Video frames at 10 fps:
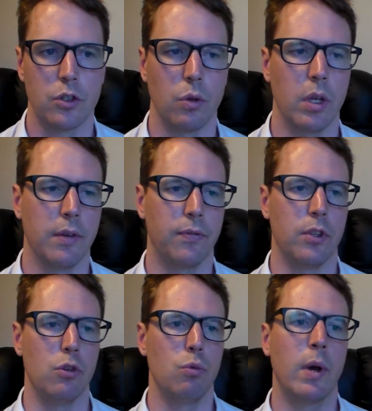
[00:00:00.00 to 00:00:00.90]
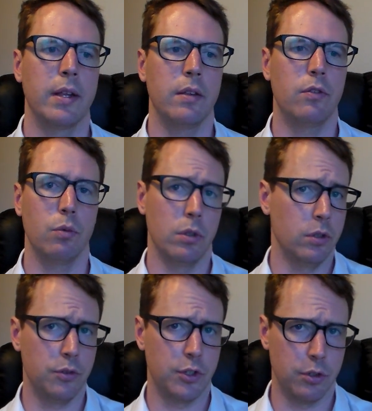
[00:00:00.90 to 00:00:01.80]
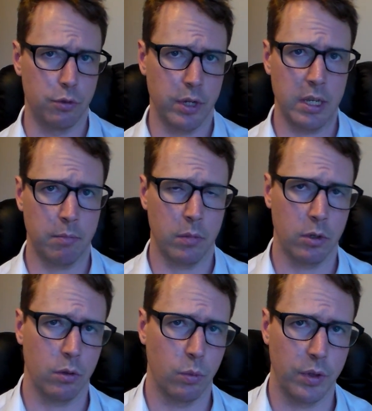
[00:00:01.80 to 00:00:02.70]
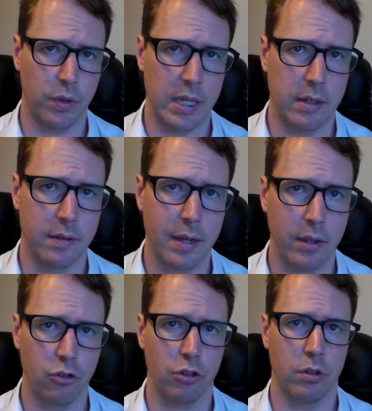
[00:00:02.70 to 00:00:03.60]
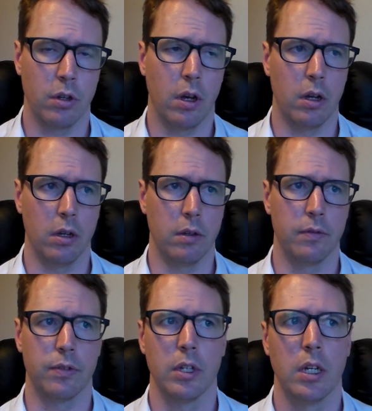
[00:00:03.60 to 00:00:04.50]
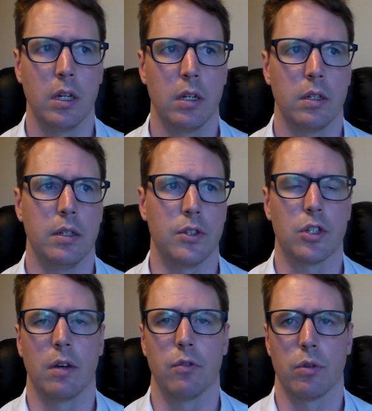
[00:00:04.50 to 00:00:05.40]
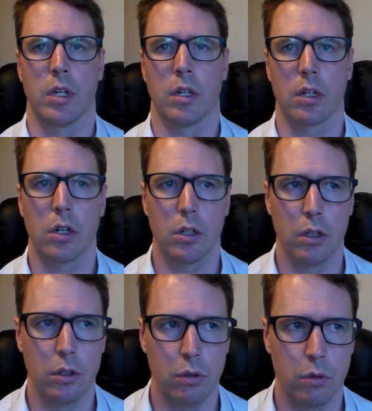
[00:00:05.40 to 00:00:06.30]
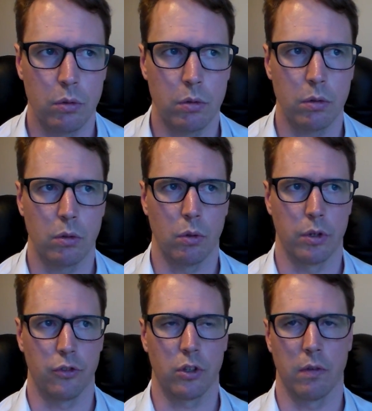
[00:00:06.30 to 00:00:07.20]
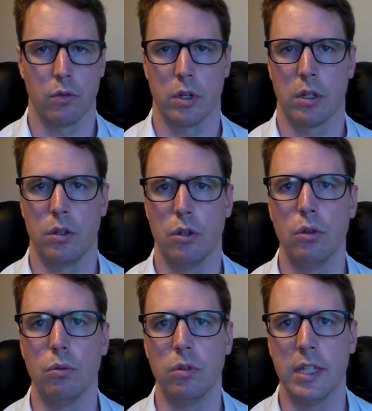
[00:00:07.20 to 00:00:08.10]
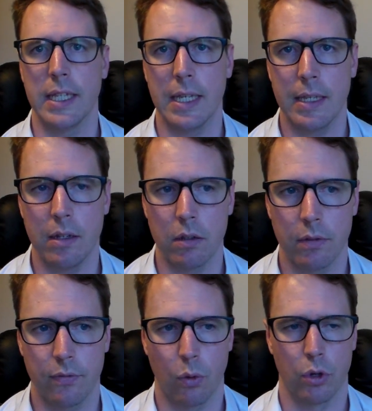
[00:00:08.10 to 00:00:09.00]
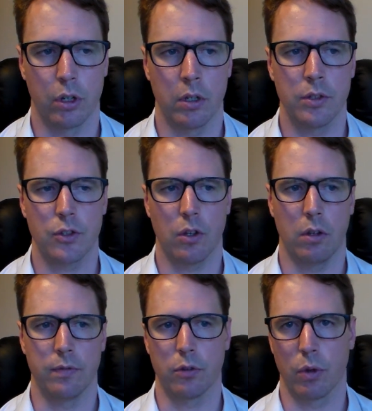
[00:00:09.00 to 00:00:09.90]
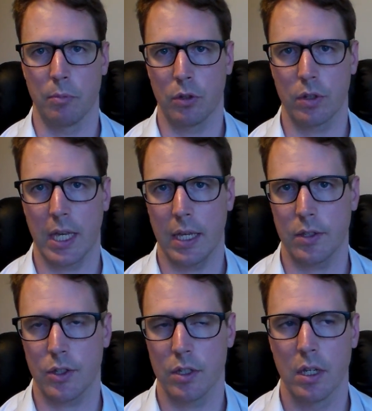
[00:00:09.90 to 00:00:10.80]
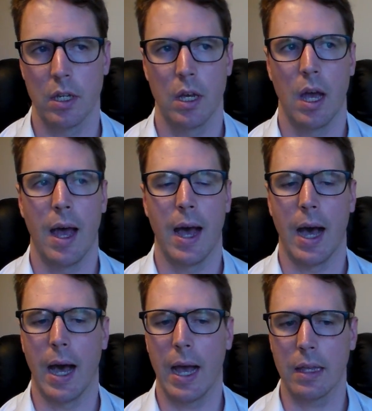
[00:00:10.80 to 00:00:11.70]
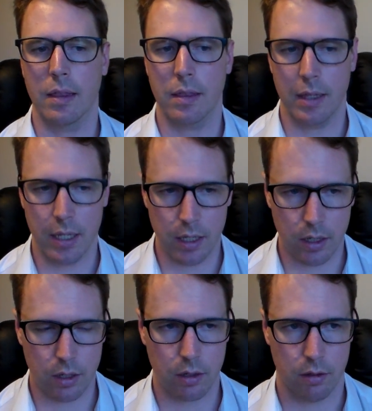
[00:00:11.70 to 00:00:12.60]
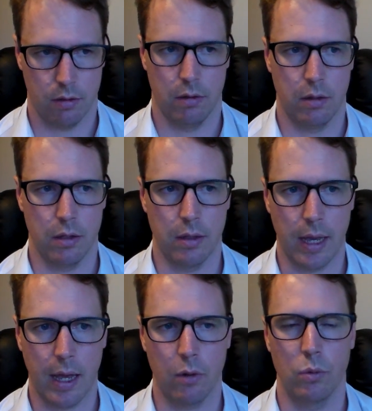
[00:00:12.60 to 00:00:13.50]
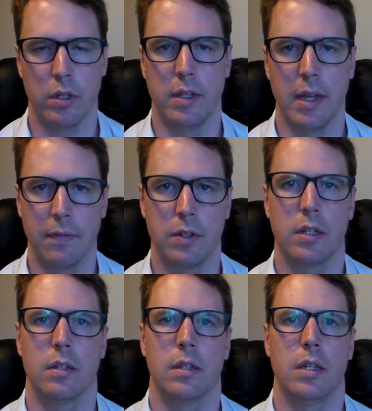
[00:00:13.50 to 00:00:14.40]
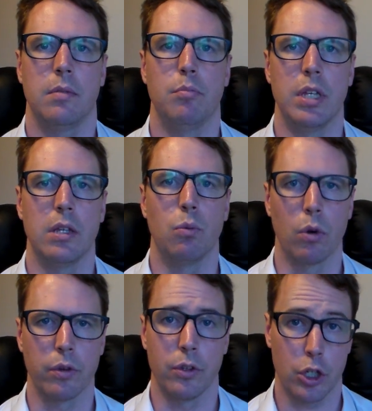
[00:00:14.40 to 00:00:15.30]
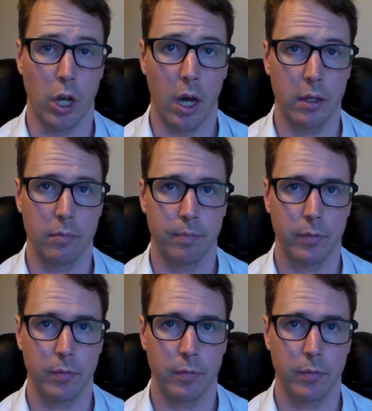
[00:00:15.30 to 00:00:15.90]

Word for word: So if you went into a lucid dream with the intention of discovering a clue or discovering a new lead for an unsolved criminal case, I think that that would definitely be worth a shot